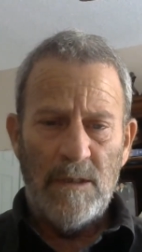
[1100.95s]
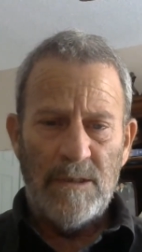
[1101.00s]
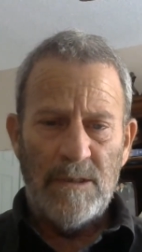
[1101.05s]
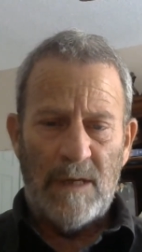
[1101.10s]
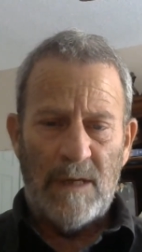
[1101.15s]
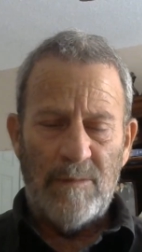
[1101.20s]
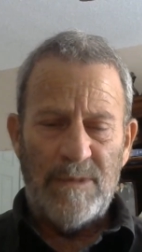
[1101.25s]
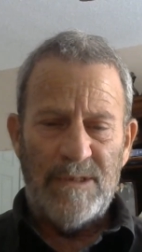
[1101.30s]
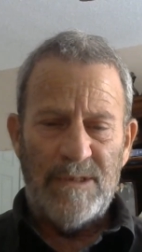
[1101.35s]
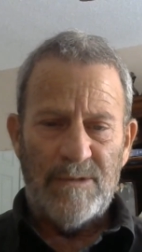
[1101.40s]

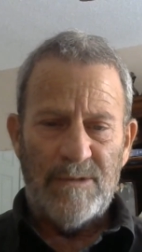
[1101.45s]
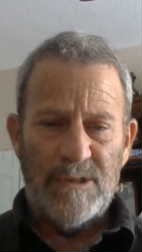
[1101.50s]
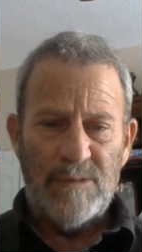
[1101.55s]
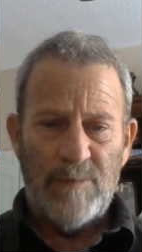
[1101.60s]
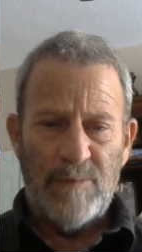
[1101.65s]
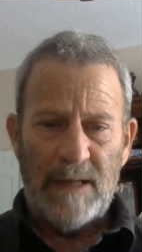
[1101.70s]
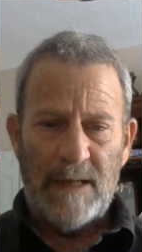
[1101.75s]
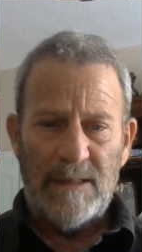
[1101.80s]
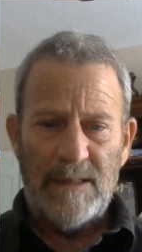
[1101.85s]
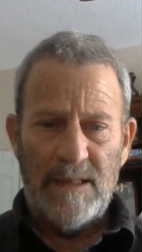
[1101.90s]
Taught me to
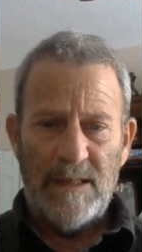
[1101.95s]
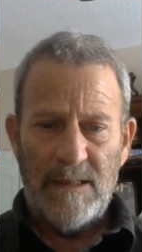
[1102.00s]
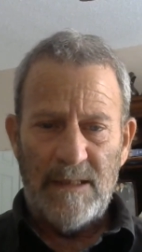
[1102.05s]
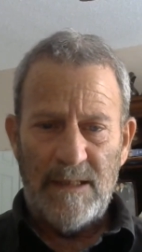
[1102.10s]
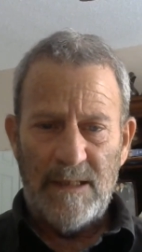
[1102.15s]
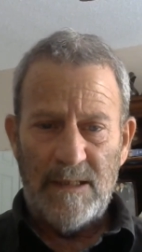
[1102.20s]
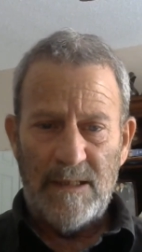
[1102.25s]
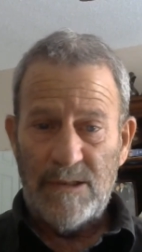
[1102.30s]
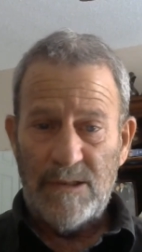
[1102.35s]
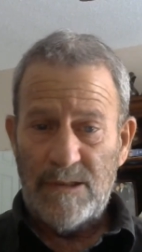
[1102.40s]
respect the
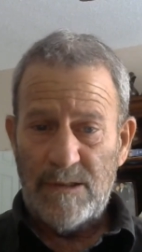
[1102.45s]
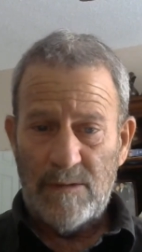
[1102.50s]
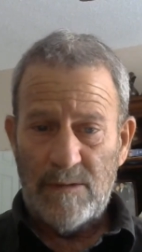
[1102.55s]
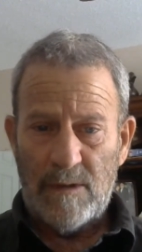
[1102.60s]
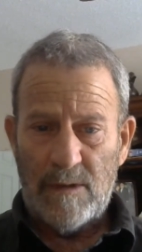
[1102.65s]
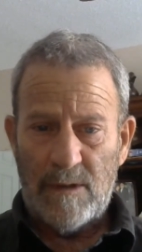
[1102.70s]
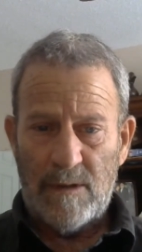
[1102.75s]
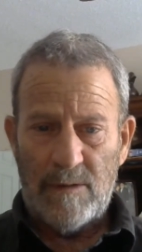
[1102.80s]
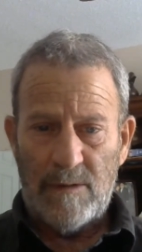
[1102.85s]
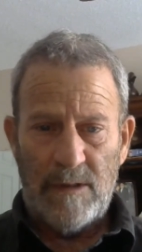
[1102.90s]
Indians.
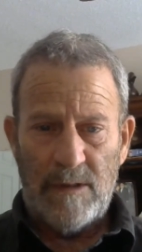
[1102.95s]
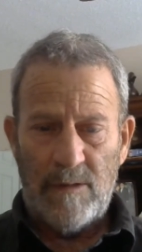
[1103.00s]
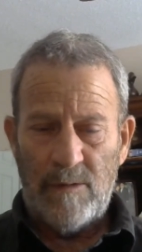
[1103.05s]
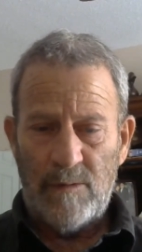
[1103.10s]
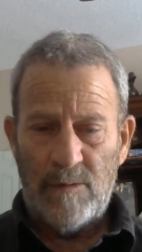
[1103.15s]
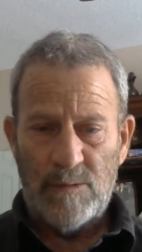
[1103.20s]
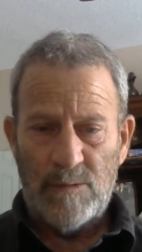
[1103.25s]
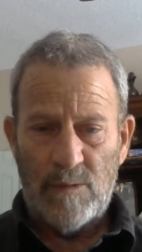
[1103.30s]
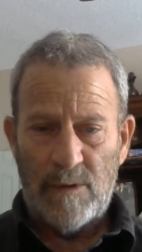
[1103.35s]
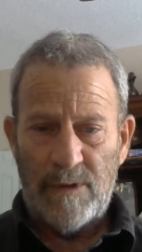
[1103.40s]
Uh, he
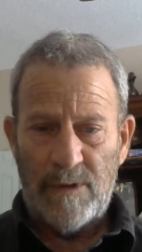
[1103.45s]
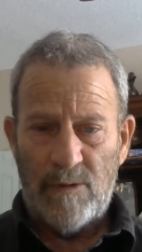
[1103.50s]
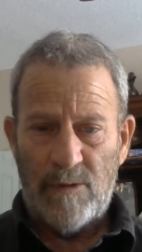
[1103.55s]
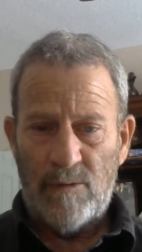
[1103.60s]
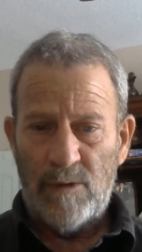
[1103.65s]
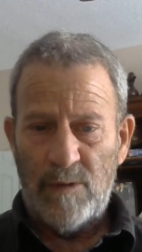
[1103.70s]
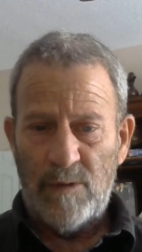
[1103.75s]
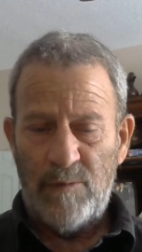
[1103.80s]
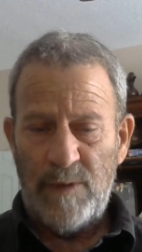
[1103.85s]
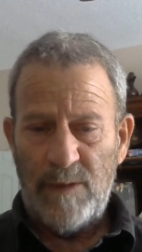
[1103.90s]
was one of the
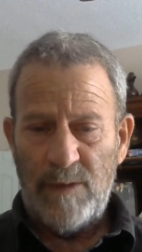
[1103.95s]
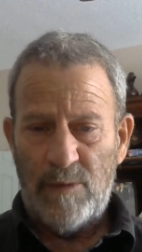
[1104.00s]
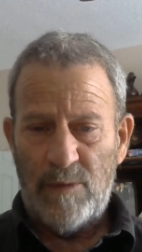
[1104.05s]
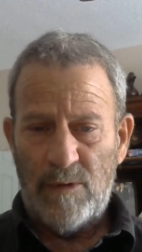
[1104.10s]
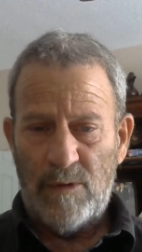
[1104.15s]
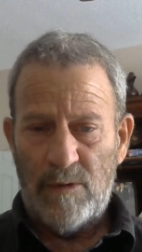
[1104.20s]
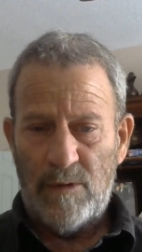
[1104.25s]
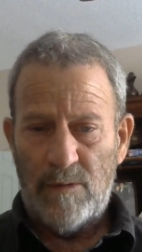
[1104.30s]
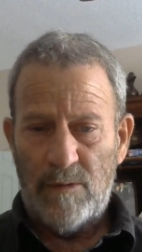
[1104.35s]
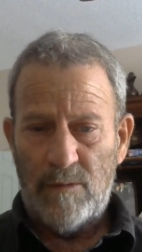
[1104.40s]
only
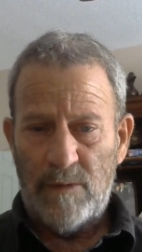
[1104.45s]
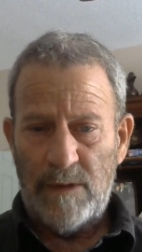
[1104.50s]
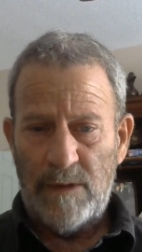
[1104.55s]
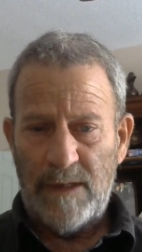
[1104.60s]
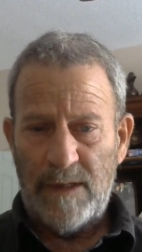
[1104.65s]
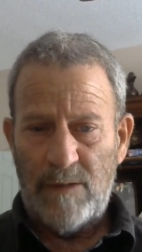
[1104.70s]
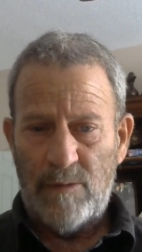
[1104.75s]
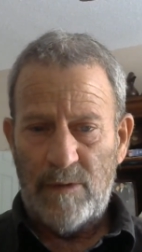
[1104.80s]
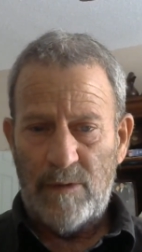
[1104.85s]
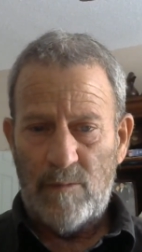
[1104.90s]
people that
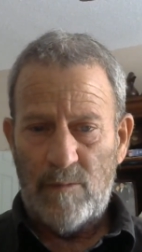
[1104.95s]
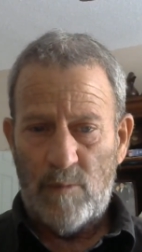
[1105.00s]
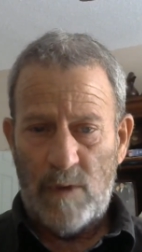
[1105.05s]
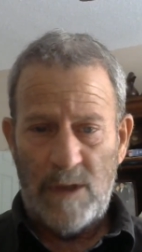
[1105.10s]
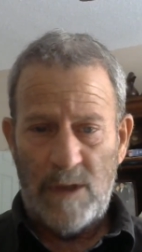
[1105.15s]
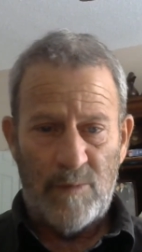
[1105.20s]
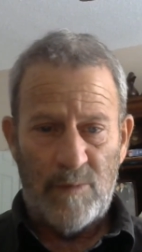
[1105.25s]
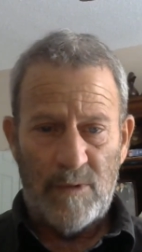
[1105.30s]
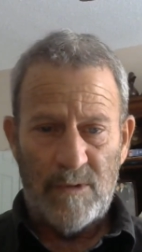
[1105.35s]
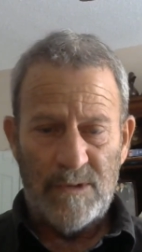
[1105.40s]
they would
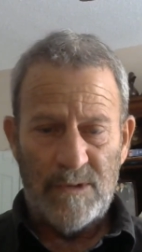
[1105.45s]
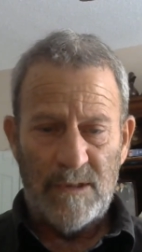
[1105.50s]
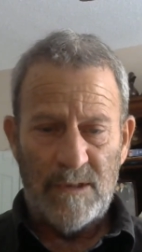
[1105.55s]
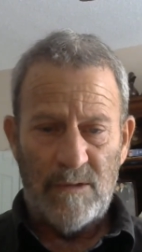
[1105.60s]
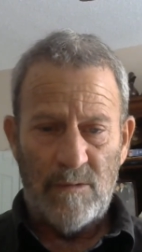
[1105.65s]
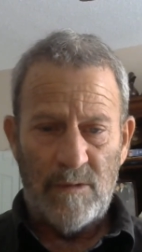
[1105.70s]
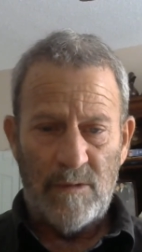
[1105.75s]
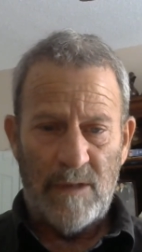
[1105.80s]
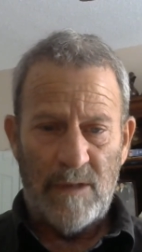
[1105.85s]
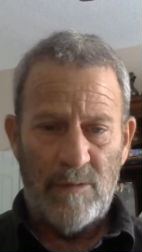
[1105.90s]
white person
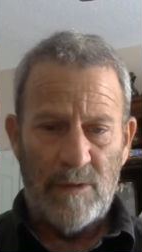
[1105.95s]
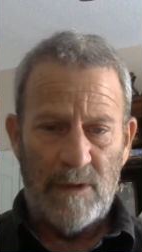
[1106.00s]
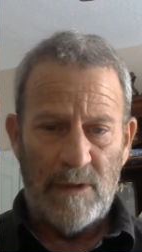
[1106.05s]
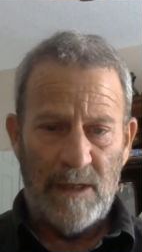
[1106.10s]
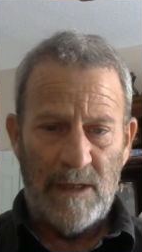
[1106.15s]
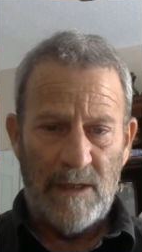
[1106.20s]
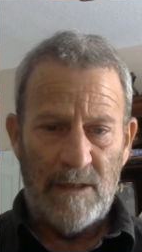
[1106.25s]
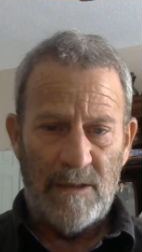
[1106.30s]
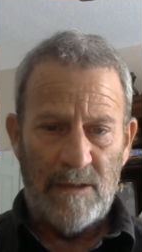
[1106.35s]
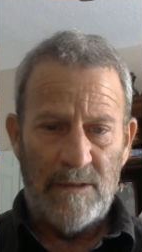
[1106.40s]
who they would
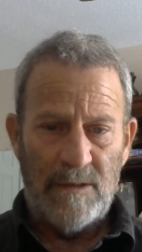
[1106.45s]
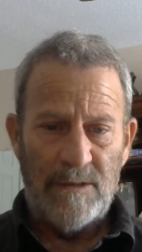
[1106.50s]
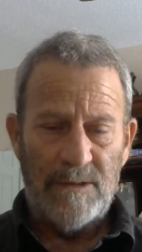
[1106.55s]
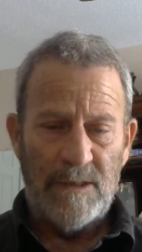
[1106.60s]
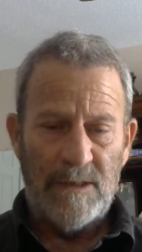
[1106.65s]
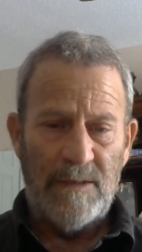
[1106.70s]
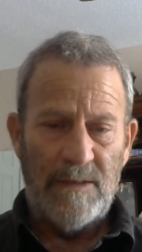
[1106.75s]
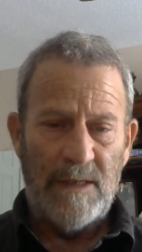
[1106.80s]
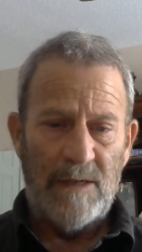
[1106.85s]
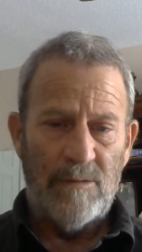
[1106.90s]
let hunt
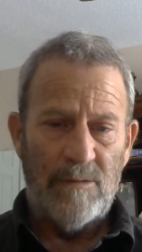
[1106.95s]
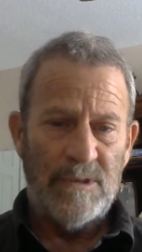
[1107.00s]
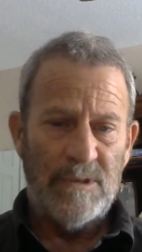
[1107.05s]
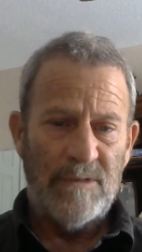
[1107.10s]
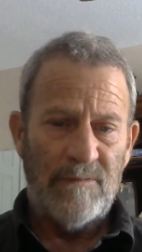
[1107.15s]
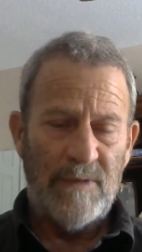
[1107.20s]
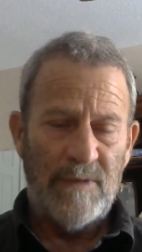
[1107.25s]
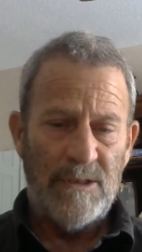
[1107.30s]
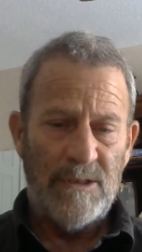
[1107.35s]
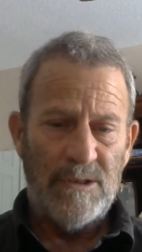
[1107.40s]
on that
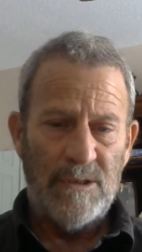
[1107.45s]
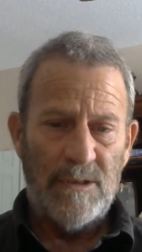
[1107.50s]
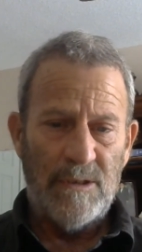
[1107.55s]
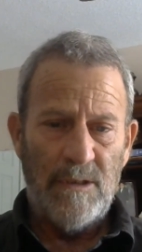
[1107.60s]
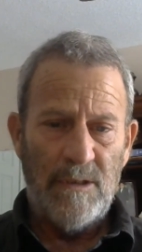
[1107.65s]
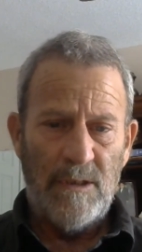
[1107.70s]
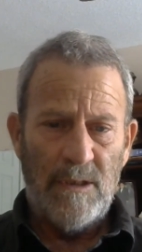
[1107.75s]
reservation